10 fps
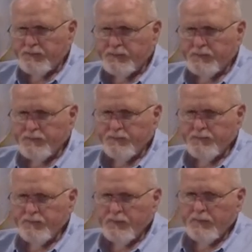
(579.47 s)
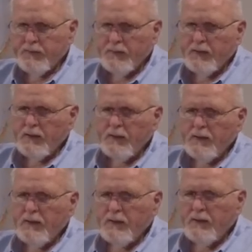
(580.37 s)

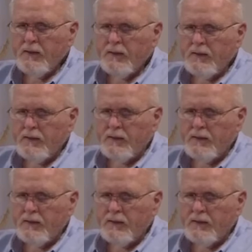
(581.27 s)
(silence)